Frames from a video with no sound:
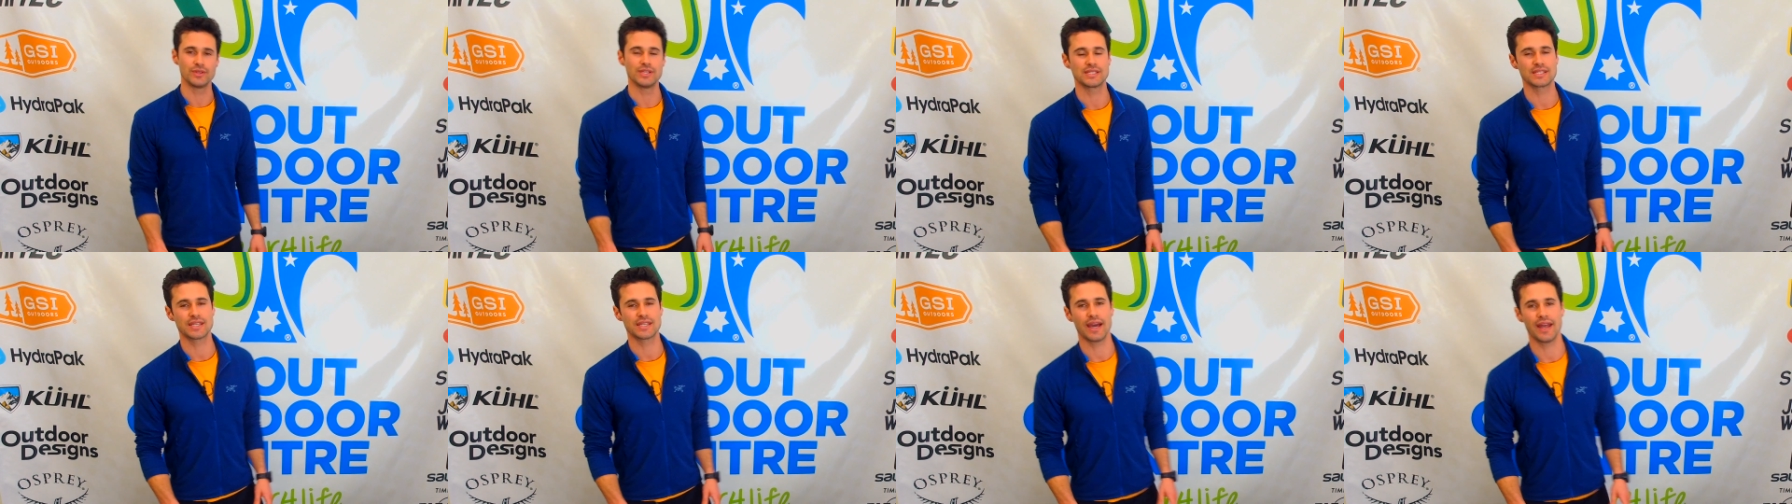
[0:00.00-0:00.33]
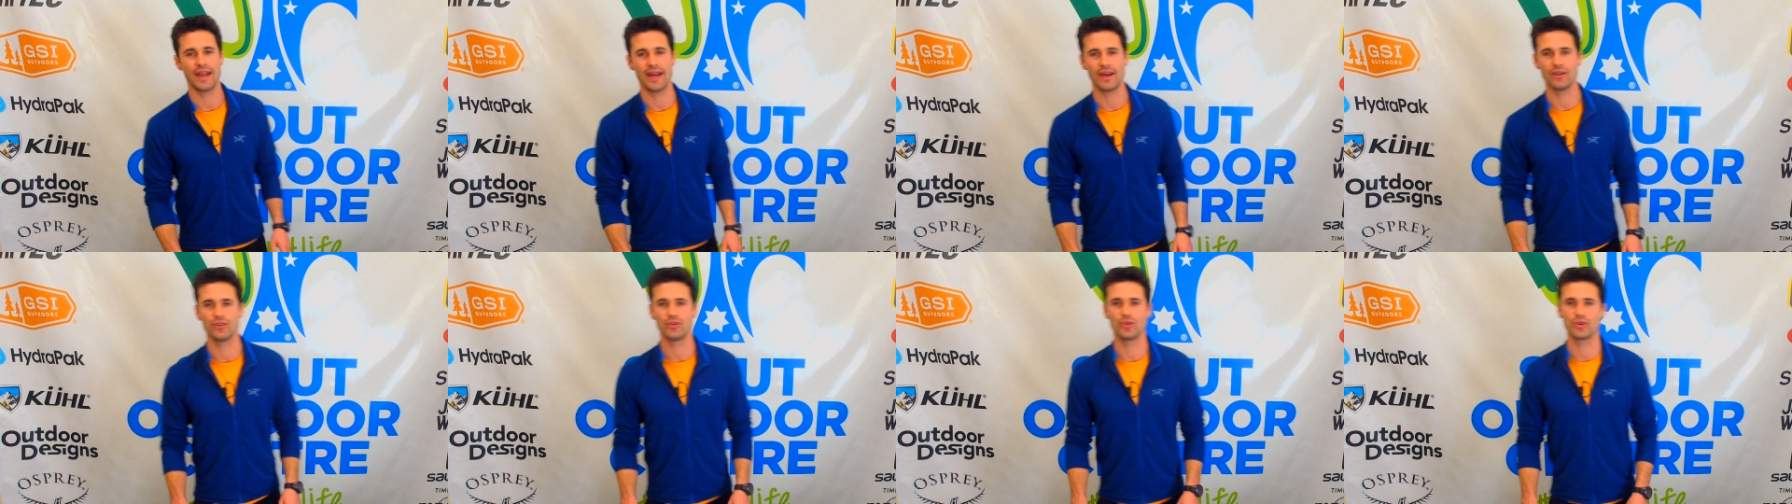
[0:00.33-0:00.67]
at the
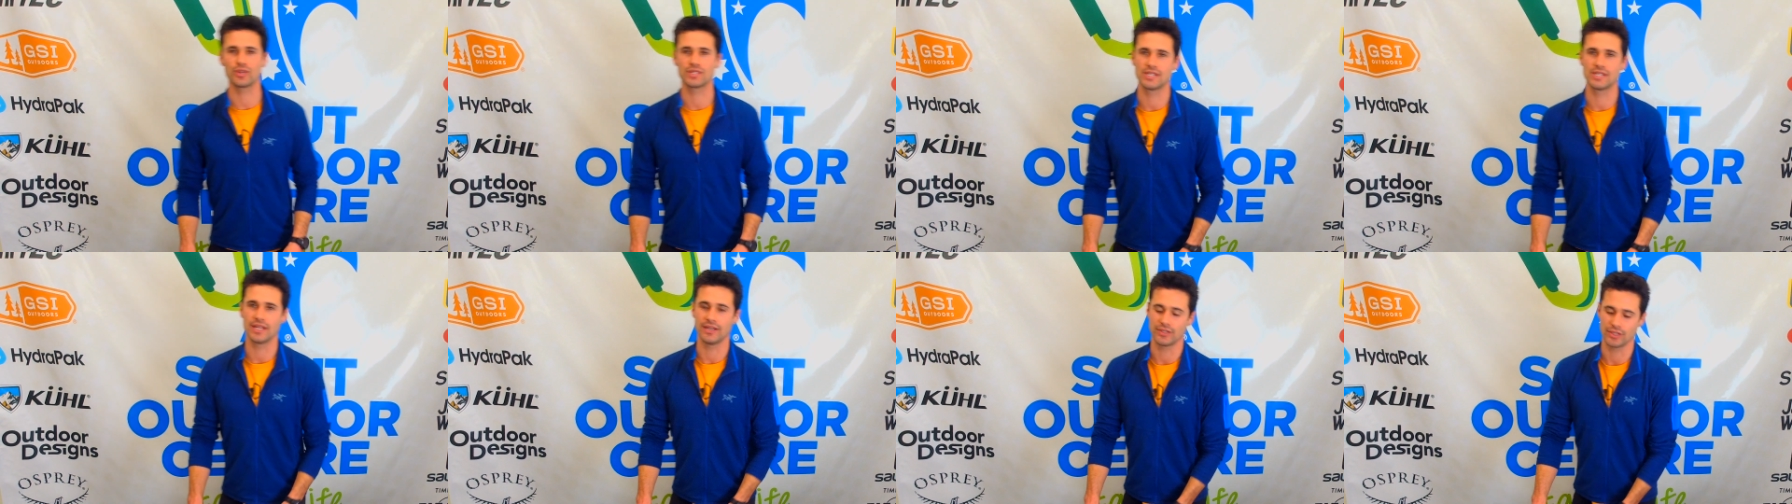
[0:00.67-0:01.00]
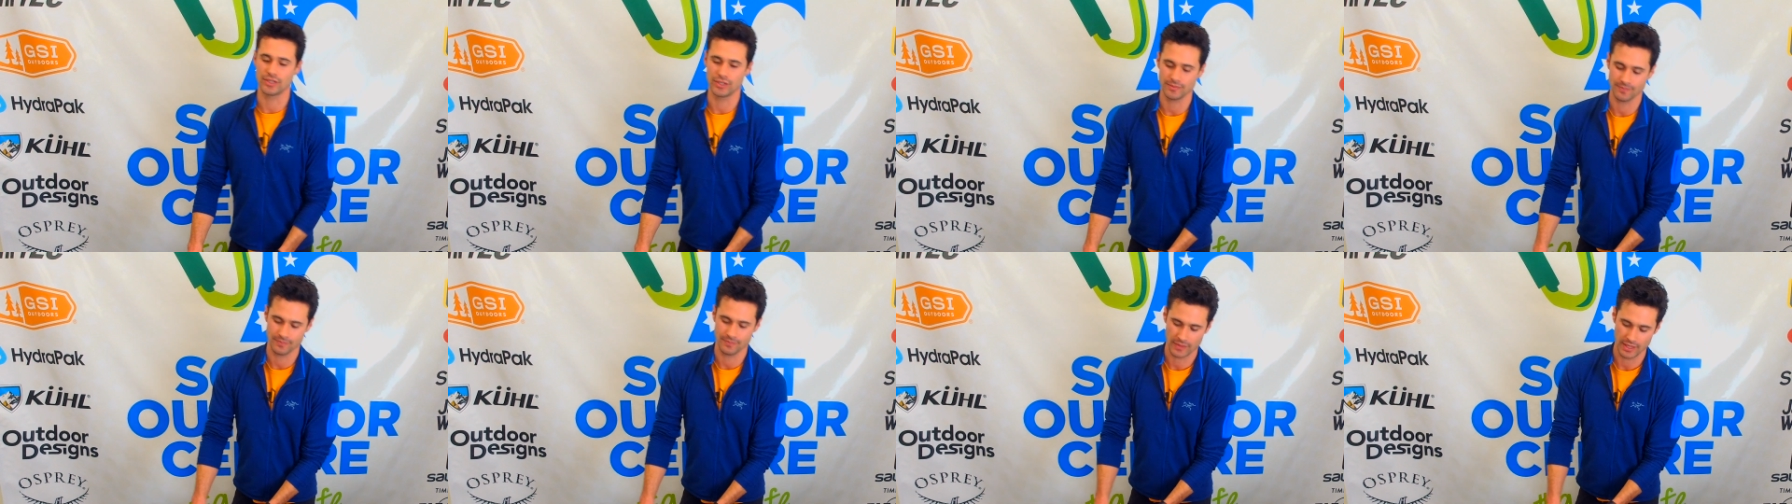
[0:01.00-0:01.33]
Scout Outdoor
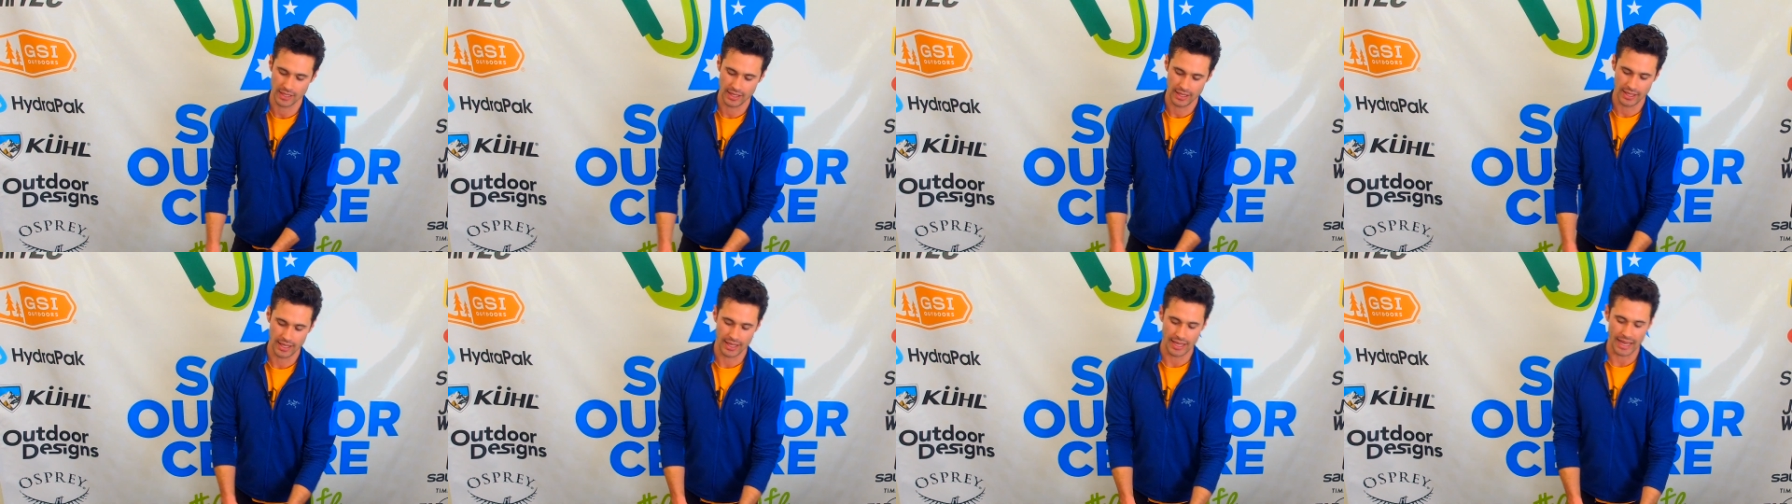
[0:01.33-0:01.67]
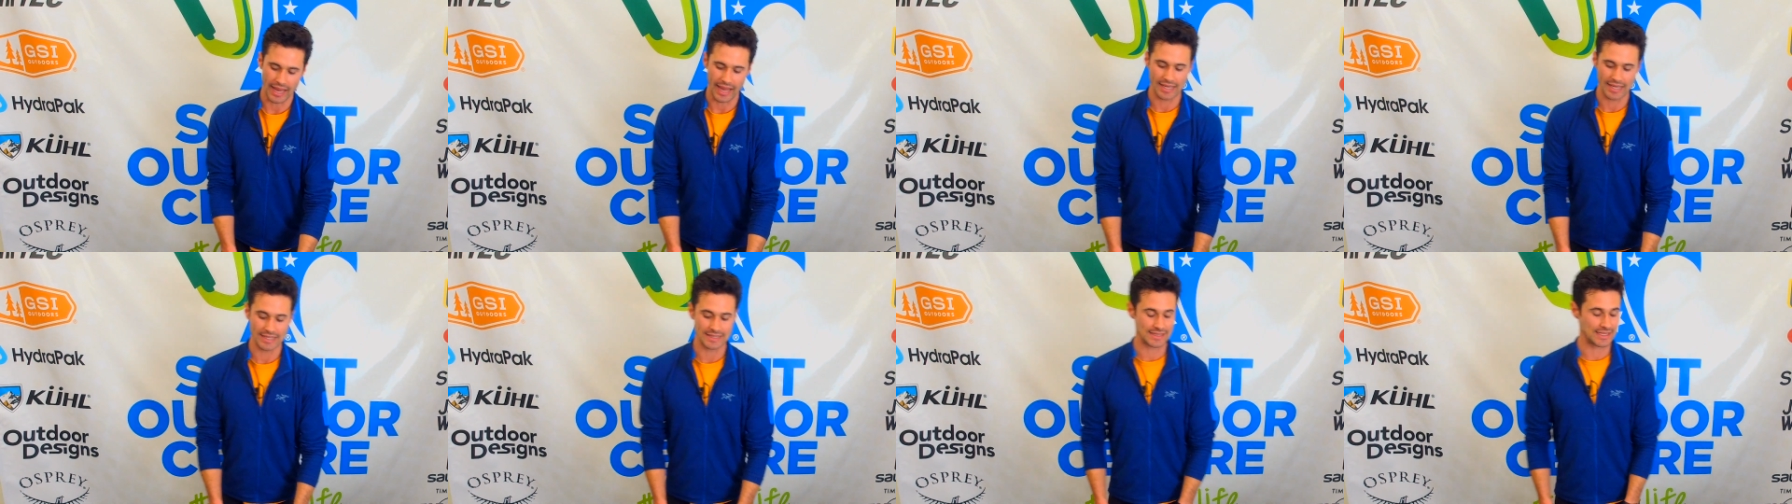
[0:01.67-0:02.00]
Center,
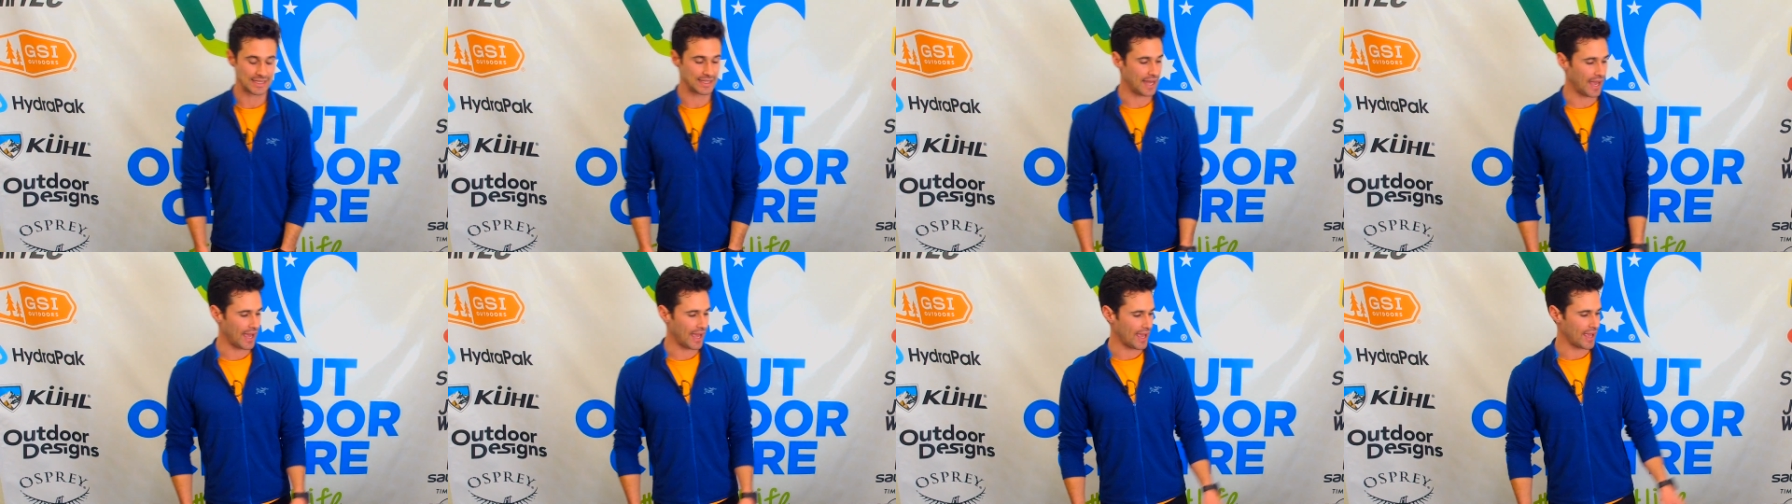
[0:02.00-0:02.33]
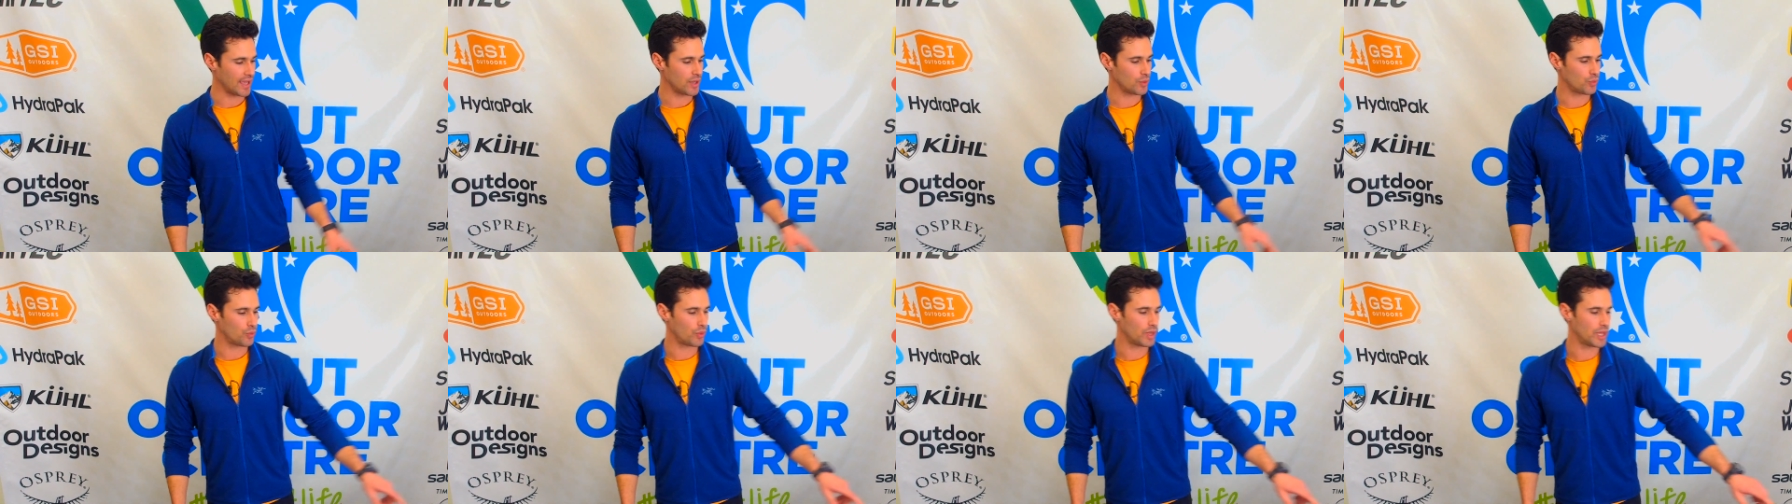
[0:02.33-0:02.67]
and
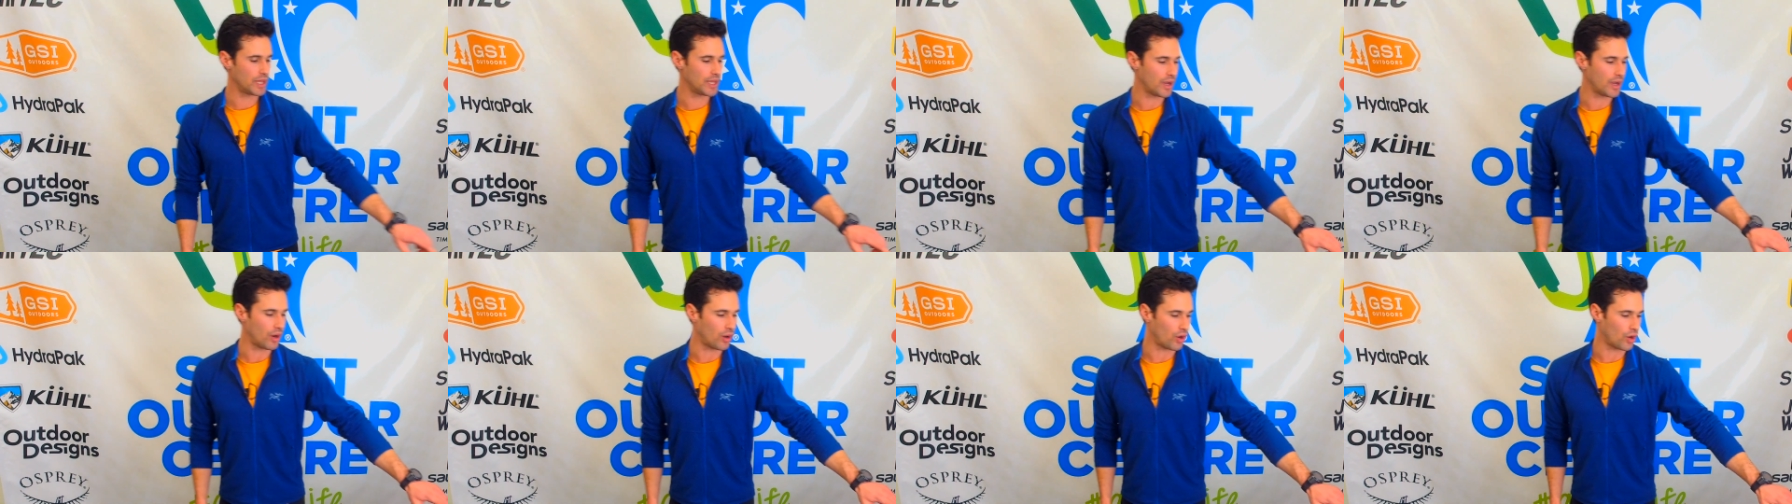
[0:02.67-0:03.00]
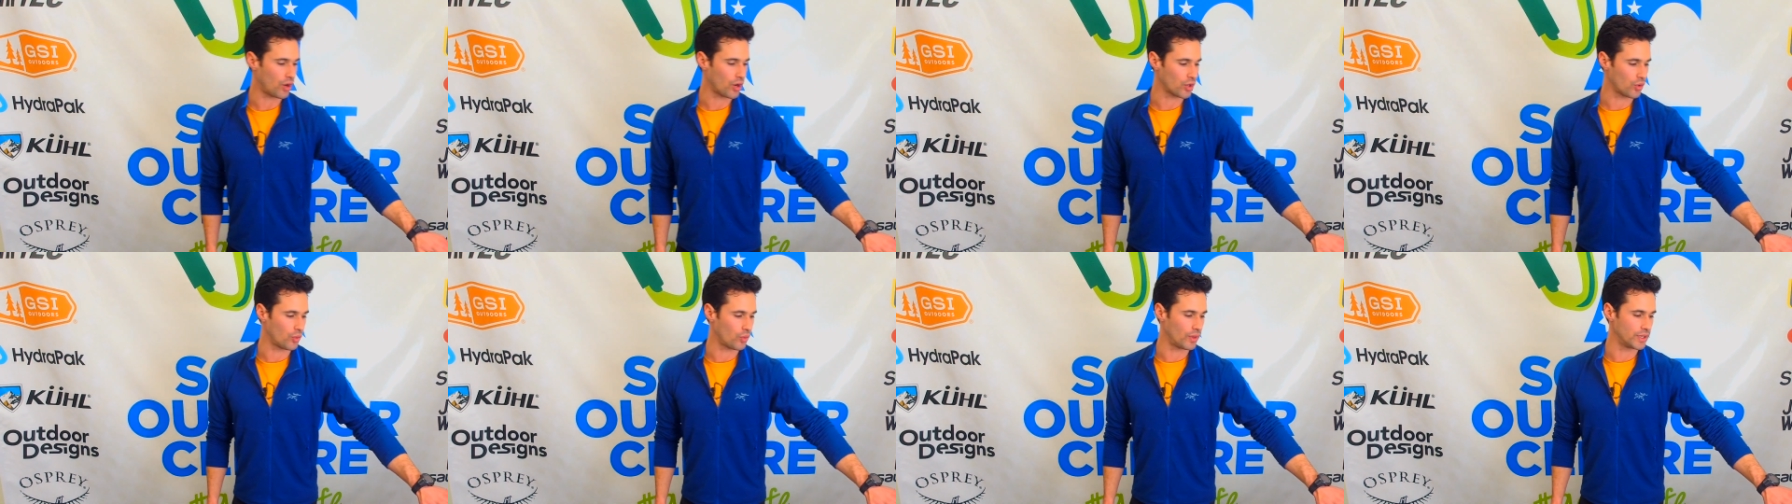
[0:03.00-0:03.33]
today we
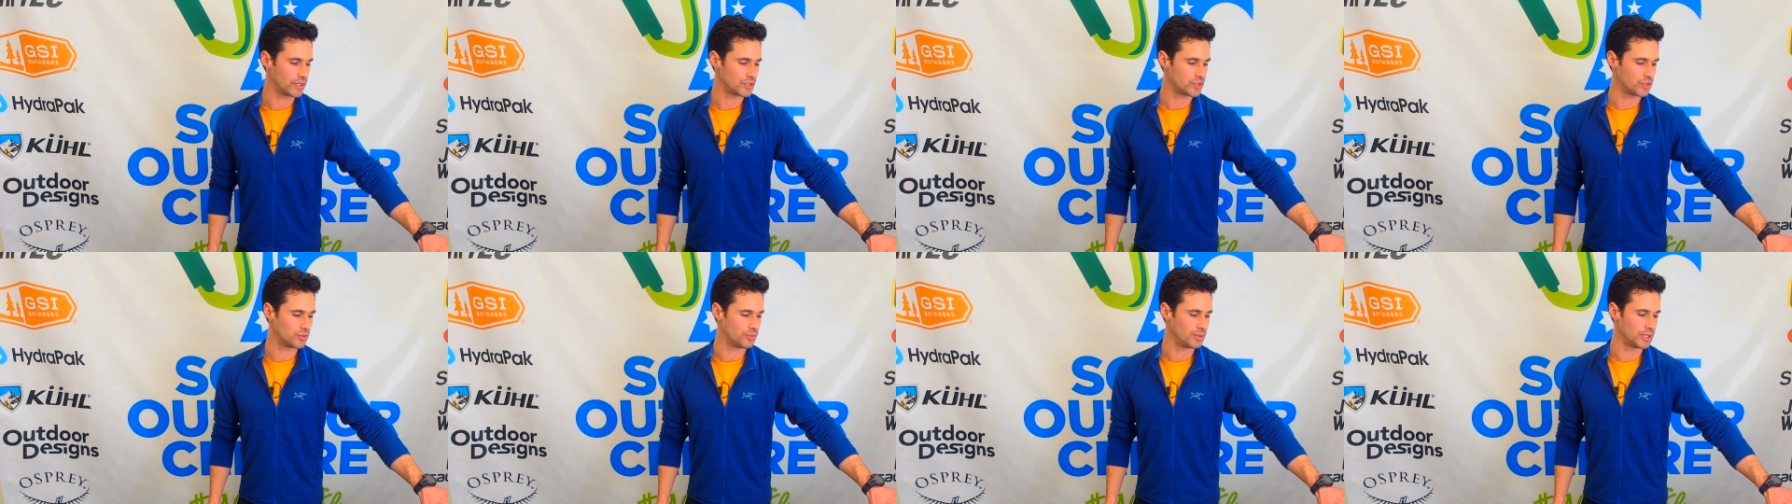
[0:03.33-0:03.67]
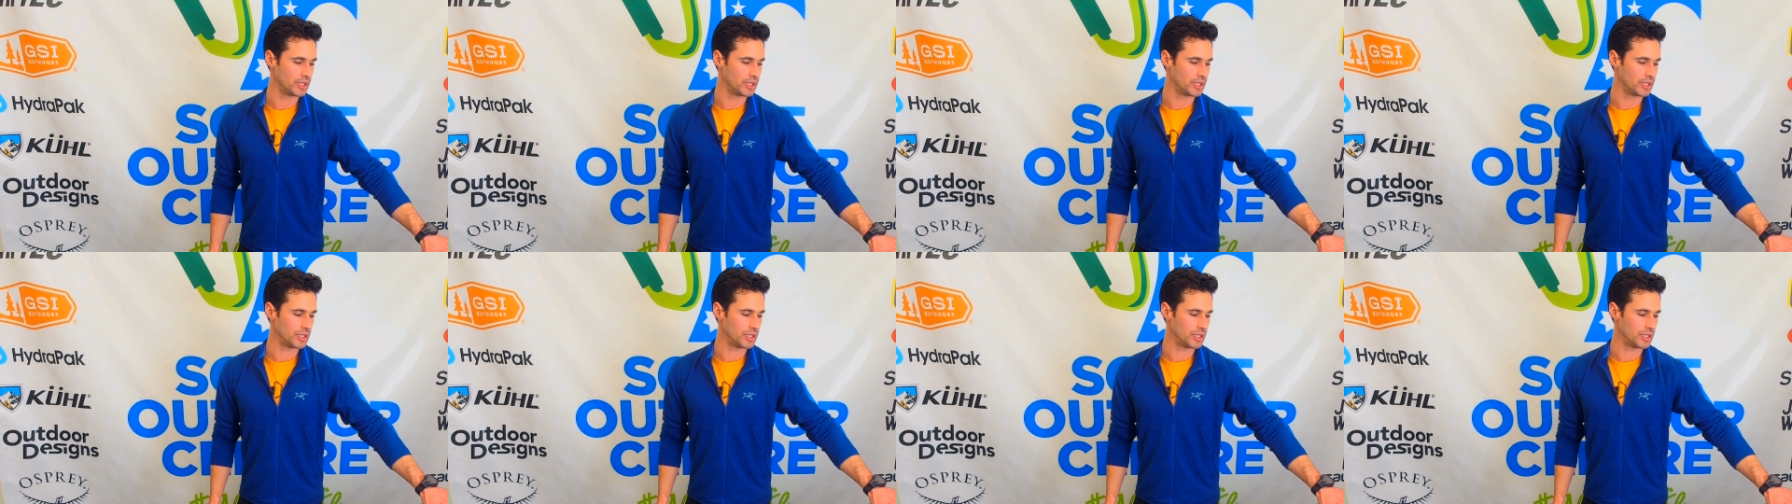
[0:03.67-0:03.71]
are going to